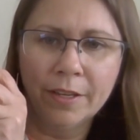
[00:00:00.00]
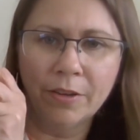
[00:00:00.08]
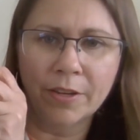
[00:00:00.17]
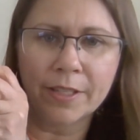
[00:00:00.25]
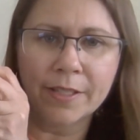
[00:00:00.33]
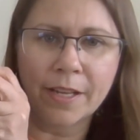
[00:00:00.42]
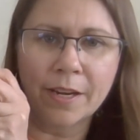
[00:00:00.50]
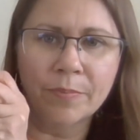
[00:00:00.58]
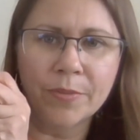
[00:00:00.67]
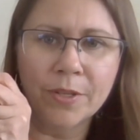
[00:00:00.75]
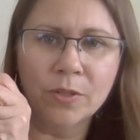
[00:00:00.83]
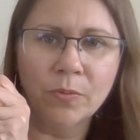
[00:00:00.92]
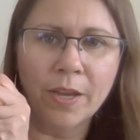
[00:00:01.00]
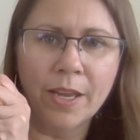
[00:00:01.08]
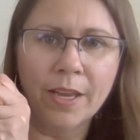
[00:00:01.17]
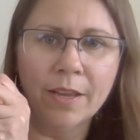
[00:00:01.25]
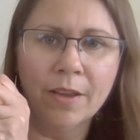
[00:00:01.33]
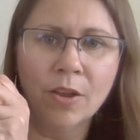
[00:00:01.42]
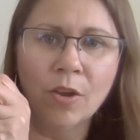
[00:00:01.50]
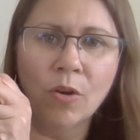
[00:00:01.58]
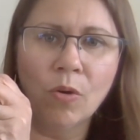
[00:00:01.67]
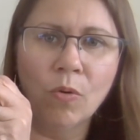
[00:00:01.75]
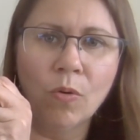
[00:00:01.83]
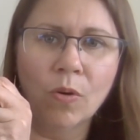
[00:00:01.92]
I could set it up this way,
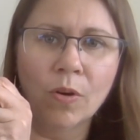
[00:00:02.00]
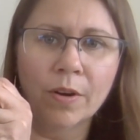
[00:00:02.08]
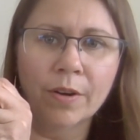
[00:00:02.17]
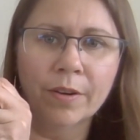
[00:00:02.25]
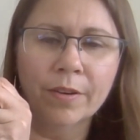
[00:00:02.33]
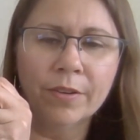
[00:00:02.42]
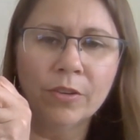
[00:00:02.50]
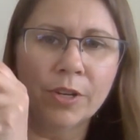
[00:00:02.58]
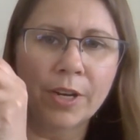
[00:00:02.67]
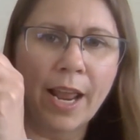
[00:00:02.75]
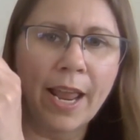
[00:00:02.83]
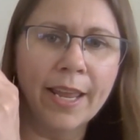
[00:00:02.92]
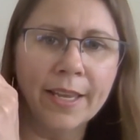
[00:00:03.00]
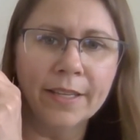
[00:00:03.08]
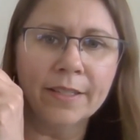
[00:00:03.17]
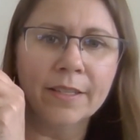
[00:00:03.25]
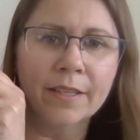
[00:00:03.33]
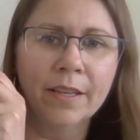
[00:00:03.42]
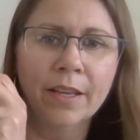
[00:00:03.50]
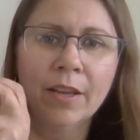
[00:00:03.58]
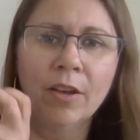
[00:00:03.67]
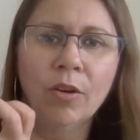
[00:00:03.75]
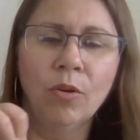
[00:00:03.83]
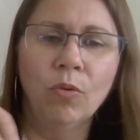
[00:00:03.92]
or you could hang it,
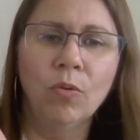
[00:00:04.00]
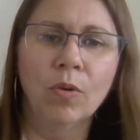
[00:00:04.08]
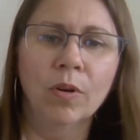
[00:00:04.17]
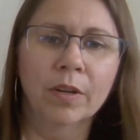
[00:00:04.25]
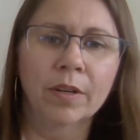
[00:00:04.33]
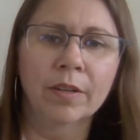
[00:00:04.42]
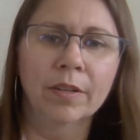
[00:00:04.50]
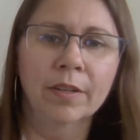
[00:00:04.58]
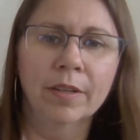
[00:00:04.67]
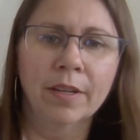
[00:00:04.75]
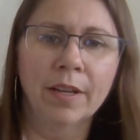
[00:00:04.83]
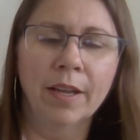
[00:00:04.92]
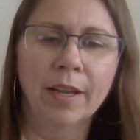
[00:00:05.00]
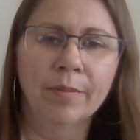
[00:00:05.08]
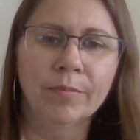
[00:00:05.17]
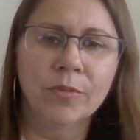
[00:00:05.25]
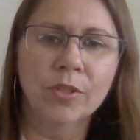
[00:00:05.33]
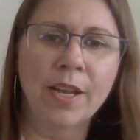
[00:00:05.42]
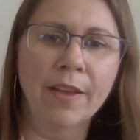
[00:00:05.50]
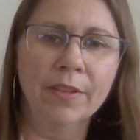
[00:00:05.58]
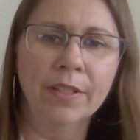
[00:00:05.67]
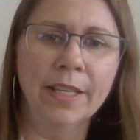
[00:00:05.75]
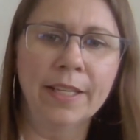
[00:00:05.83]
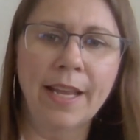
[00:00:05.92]
or just have
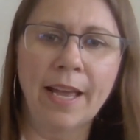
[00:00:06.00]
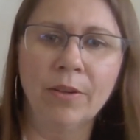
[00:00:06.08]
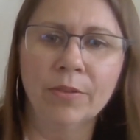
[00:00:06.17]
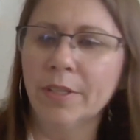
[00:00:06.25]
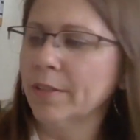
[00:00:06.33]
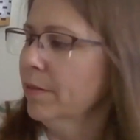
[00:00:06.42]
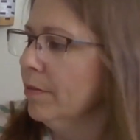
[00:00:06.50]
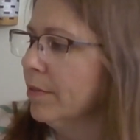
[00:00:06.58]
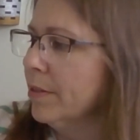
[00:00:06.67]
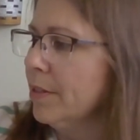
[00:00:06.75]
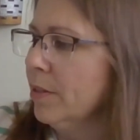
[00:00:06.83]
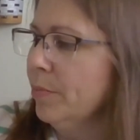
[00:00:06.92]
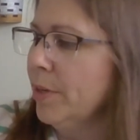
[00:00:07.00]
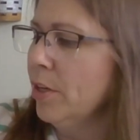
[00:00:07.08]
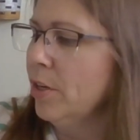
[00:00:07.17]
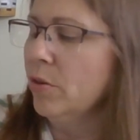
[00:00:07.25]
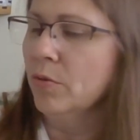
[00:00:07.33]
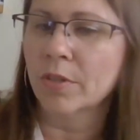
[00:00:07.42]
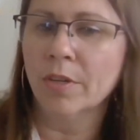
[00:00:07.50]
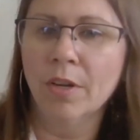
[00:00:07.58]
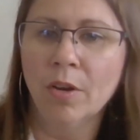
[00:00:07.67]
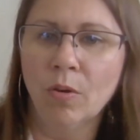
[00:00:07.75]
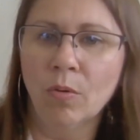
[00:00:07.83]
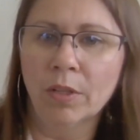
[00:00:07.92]
it laid down and still be cute,
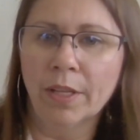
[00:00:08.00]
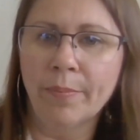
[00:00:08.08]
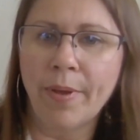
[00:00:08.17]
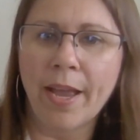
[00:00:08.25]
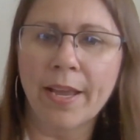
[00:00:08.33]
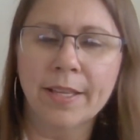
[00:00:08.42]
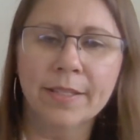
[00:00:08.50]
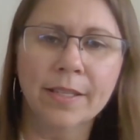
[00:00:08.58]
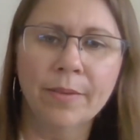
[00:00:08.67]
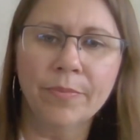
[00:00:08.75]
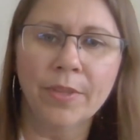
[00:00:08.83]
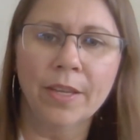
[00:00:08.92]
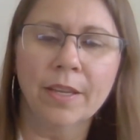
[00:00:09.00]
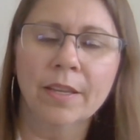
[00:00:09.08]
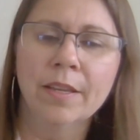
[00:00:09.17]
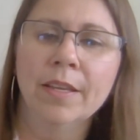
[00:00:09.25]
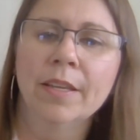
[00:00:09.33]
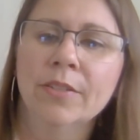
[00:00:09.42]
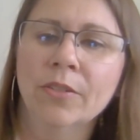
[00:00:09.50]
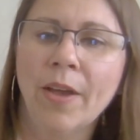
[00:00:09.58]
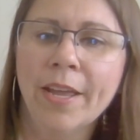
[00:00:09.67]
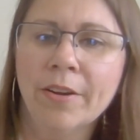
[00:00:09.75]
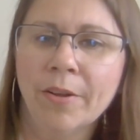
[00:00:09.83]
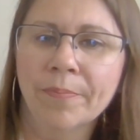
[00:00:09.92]
or lay back on something. So
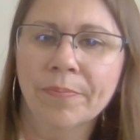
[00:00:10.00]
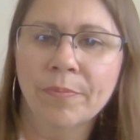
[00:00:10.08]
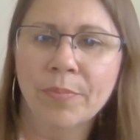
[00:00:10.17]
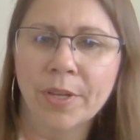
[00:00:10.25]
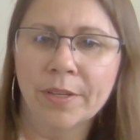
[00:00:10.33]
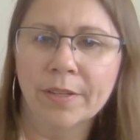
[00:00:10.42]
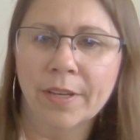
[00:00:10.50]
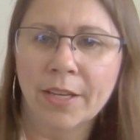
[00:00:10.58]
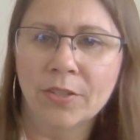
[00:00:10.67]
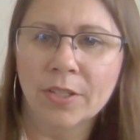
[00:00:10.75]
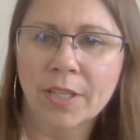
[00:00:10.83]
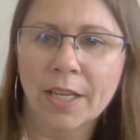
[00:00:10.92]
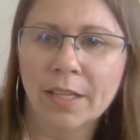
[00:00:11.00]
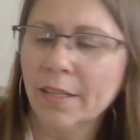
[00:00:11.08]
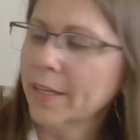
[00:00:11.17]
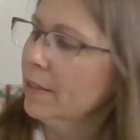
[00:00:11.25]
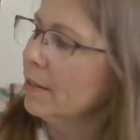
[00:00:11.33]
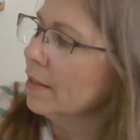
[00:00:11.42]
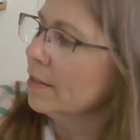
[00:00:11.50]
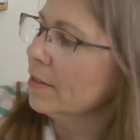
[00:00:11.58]
I don't know, but I just kind of like this.